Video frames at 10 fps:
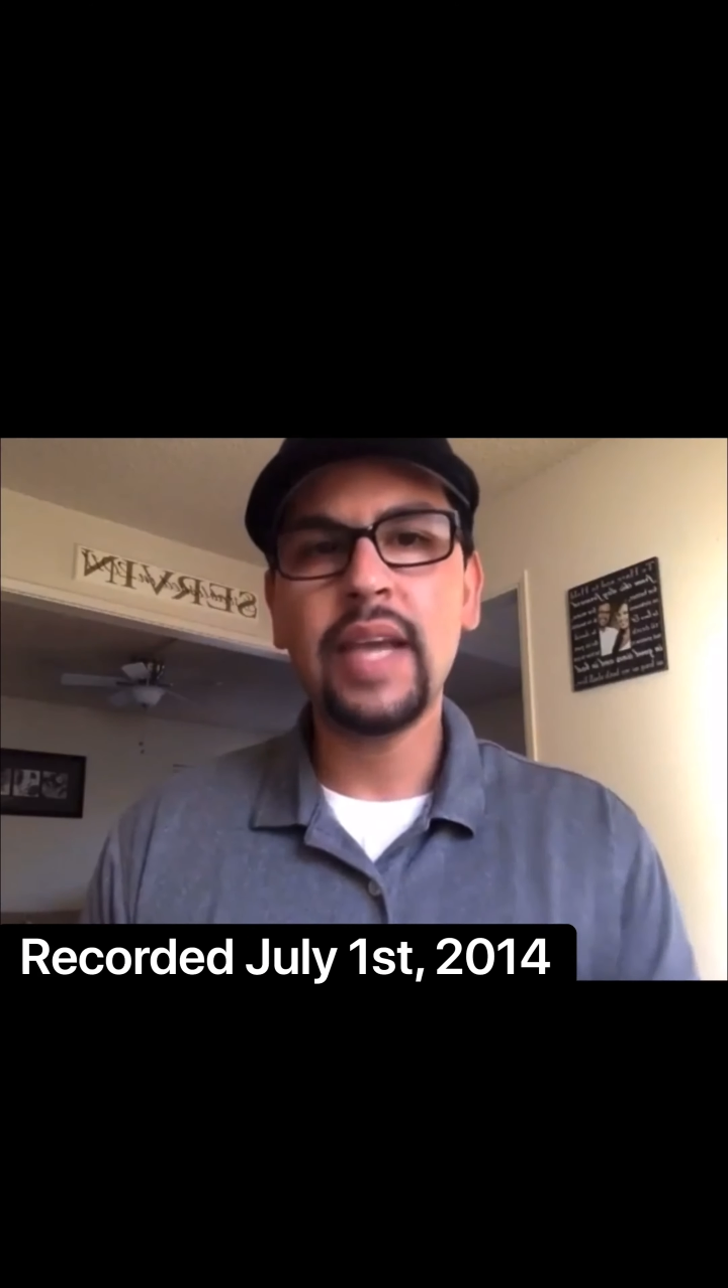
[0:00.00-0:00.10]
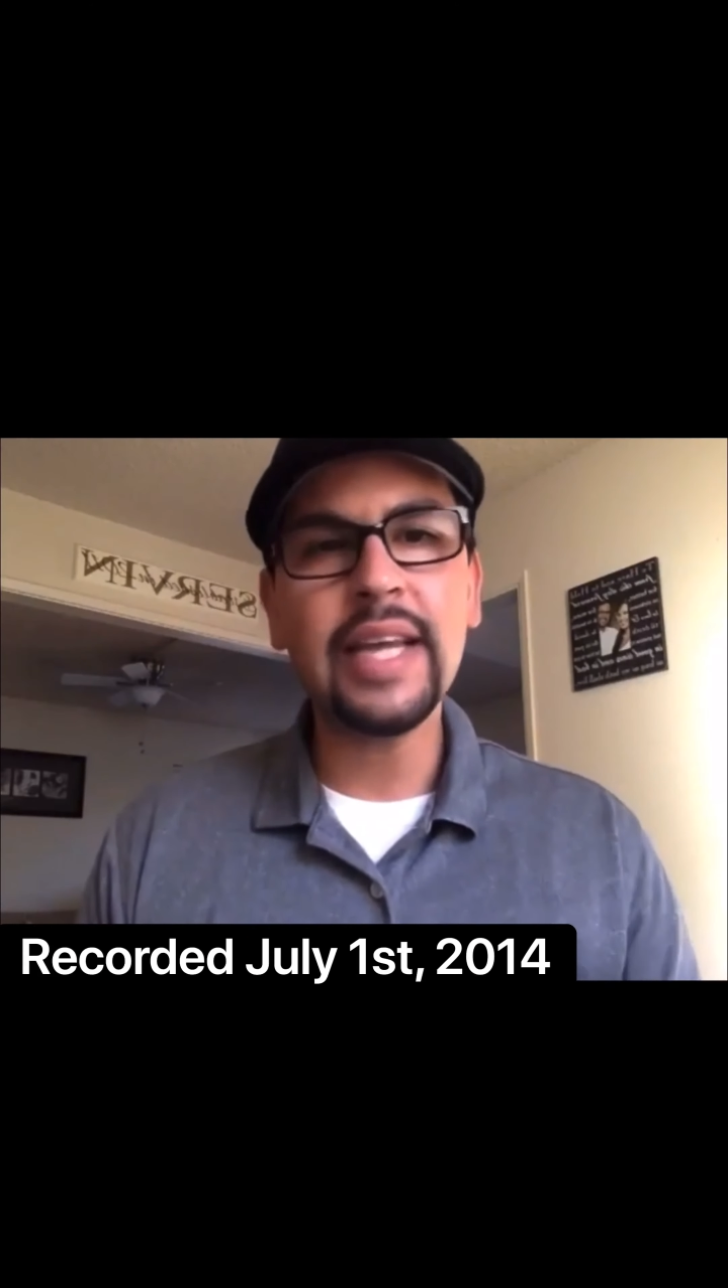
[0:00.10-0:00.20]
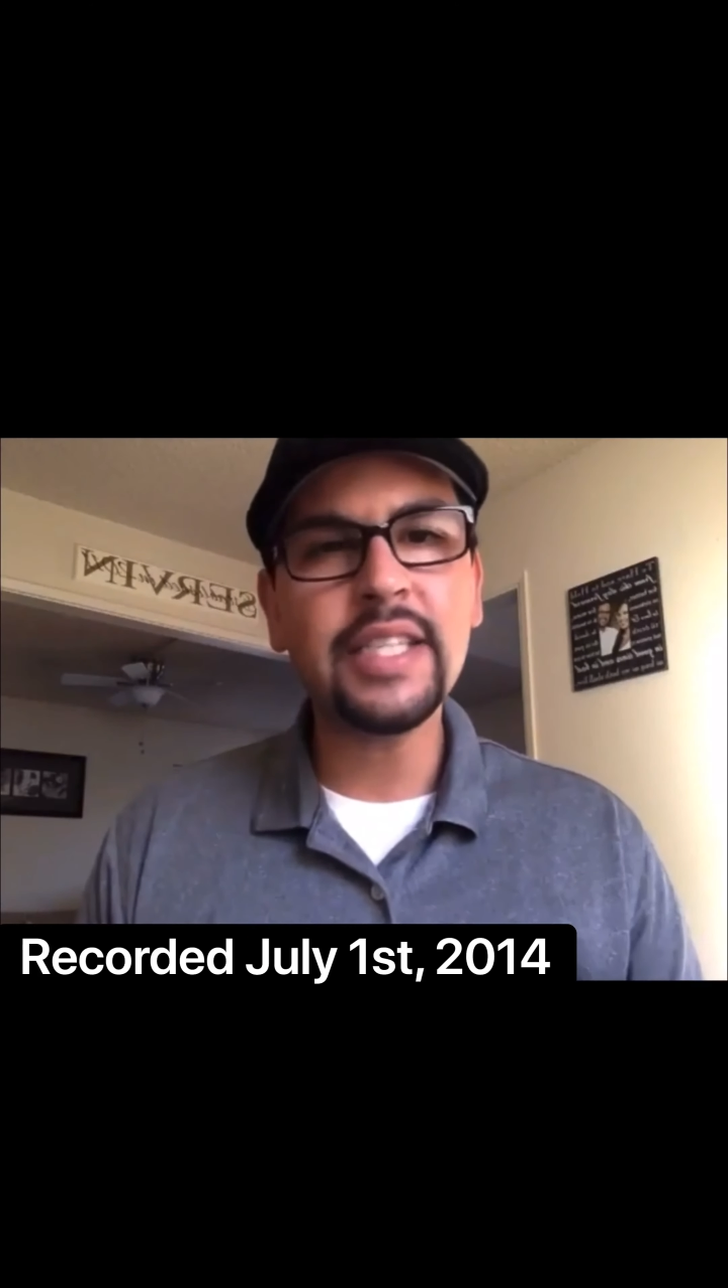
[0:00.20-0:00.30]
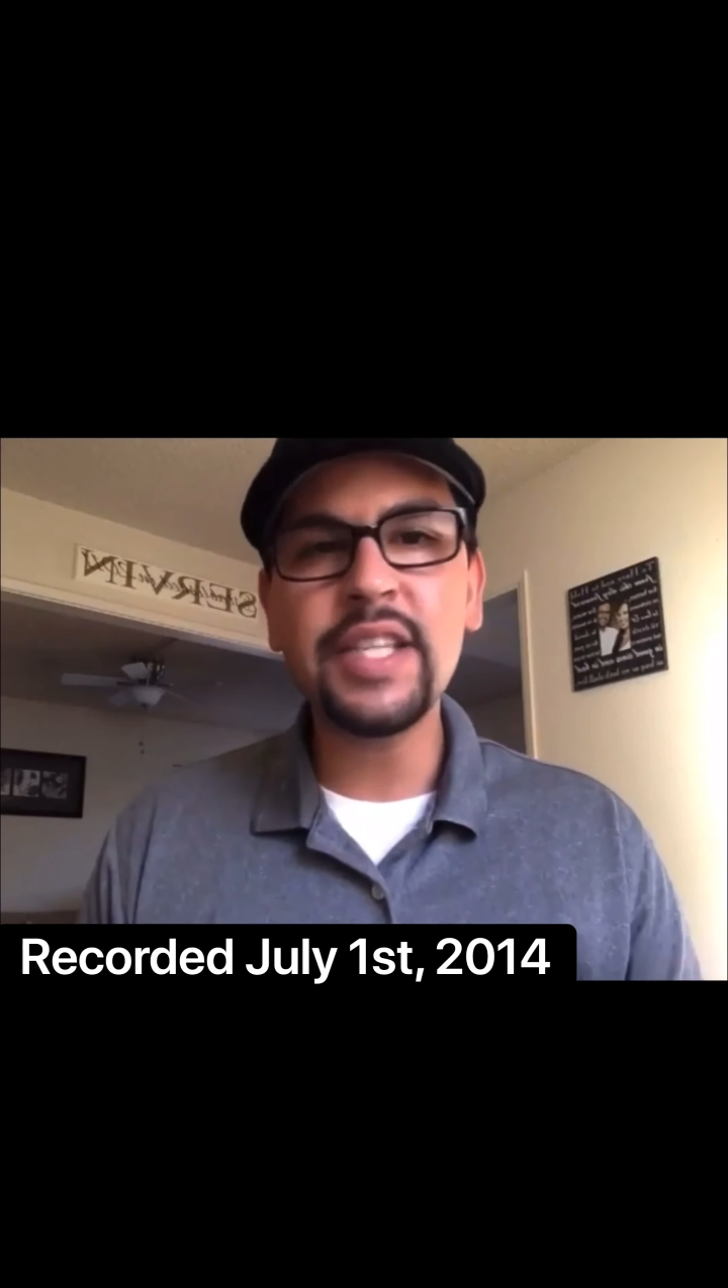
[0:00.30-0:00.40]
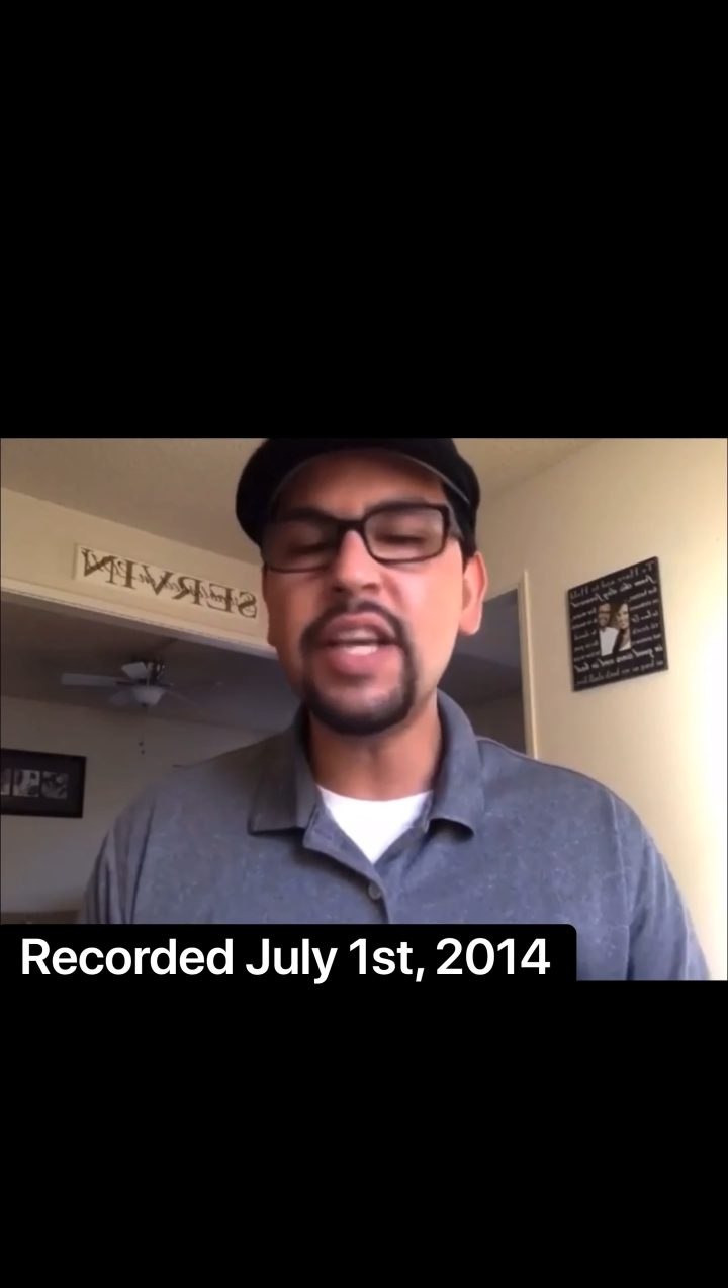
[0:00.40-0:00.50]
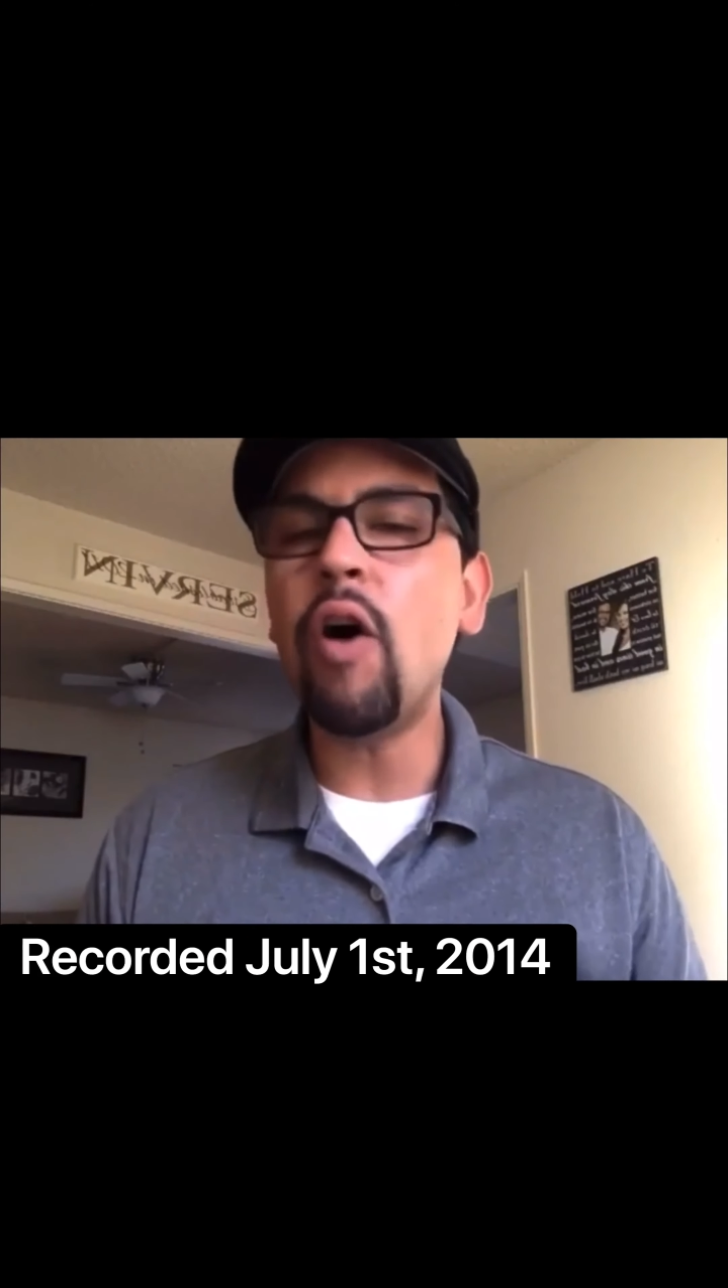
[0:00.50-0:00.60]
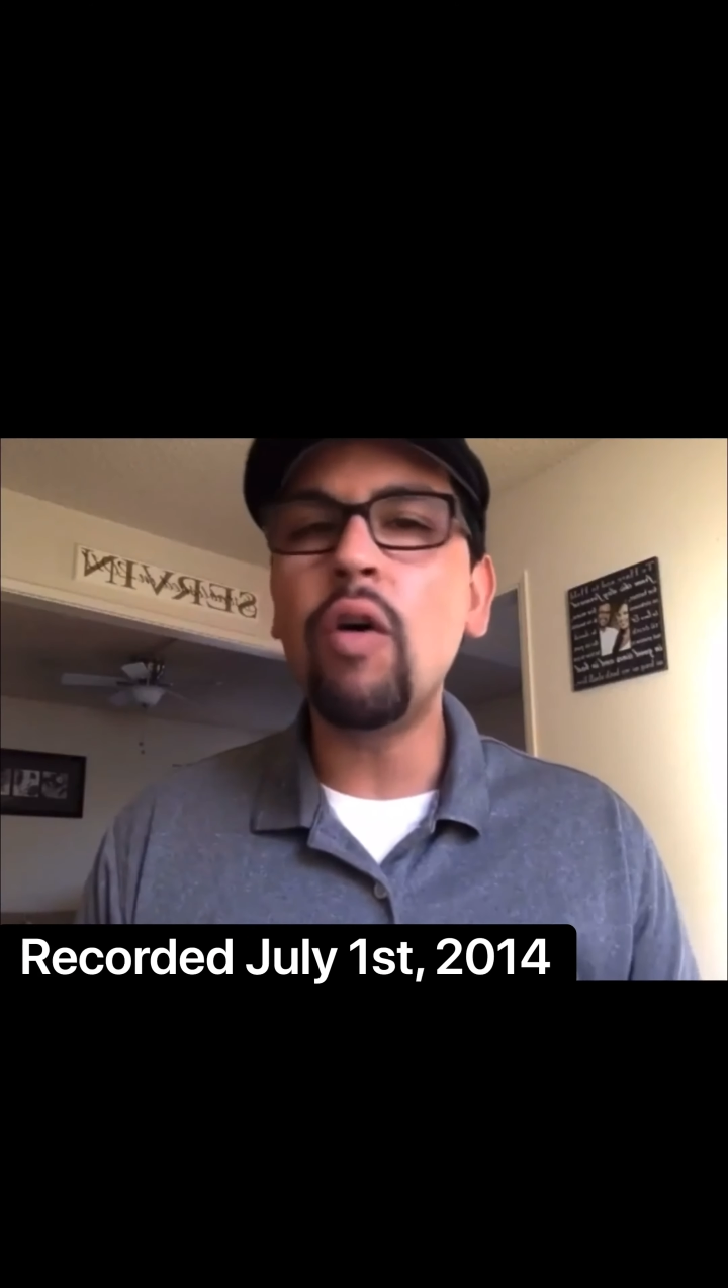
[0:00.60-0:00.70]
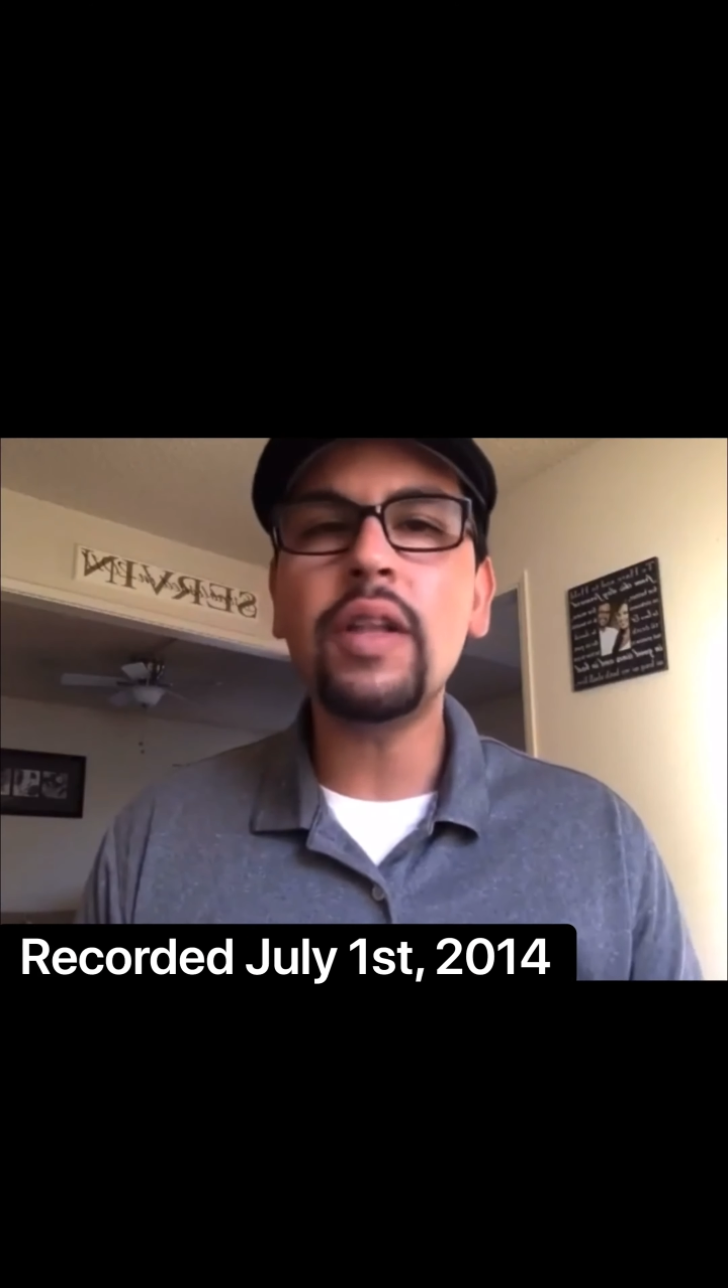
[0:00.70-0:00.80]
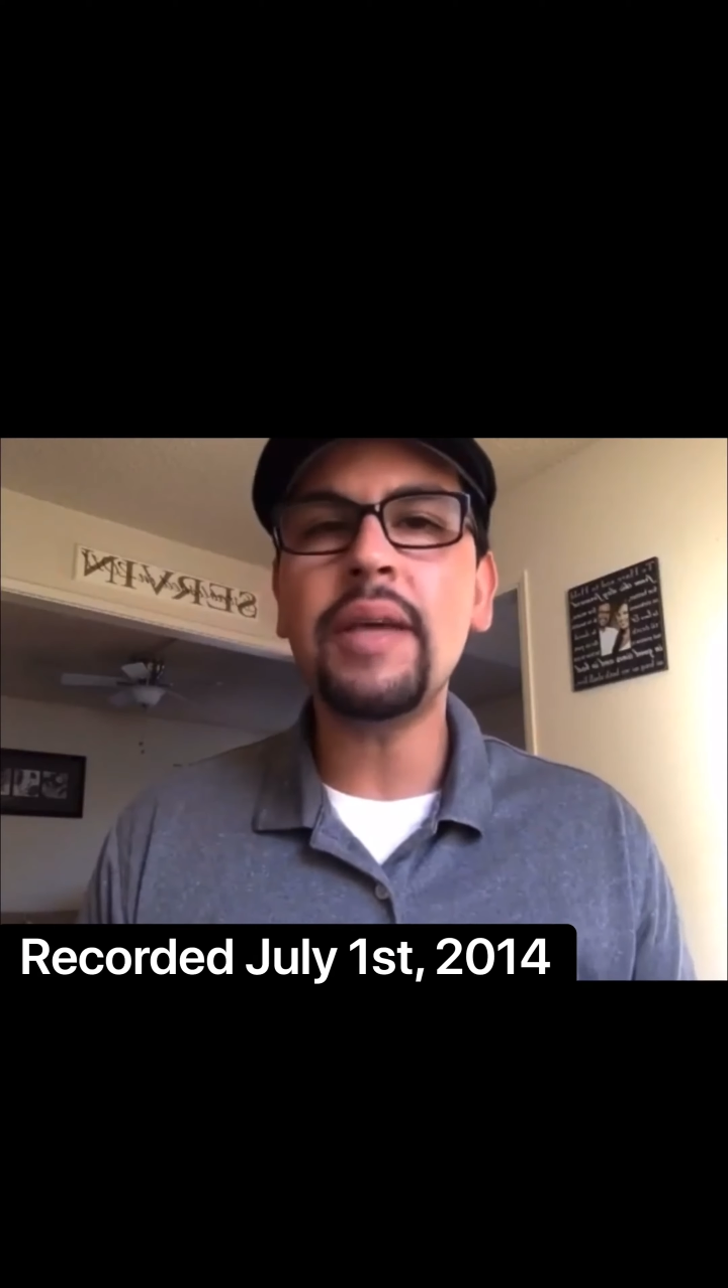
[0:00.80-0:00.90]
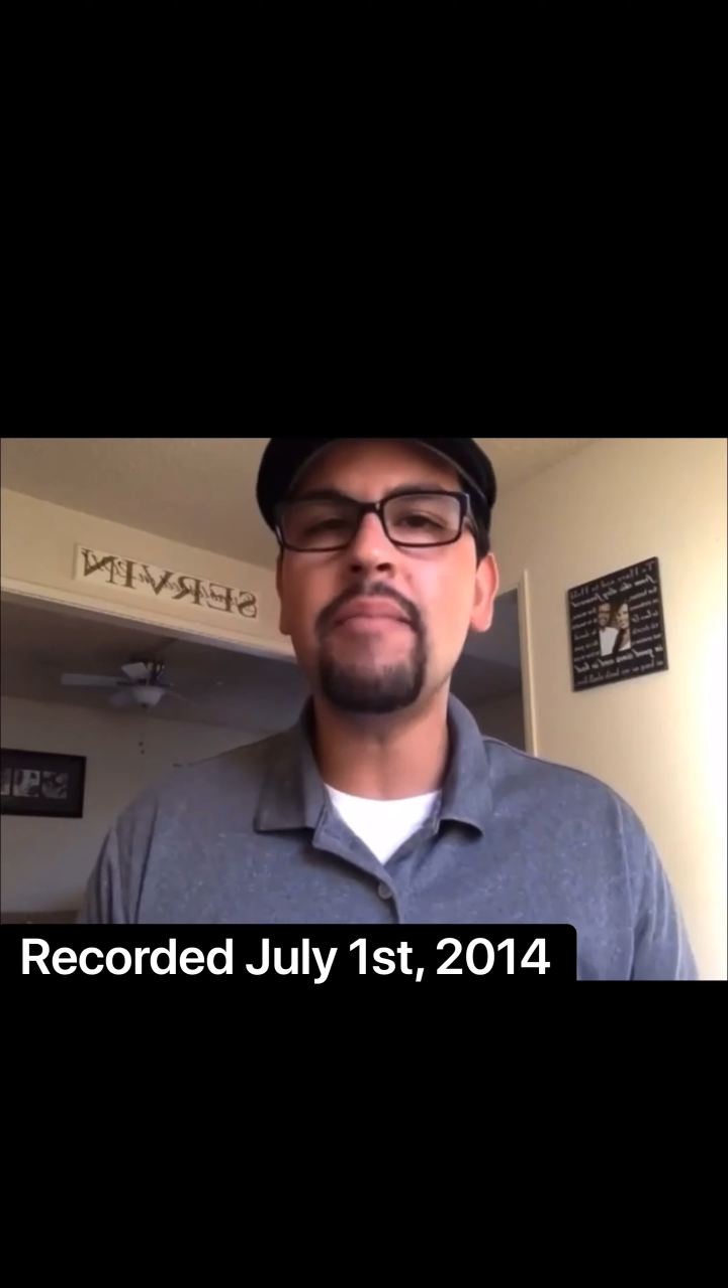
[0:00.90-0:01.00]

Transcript: It's the only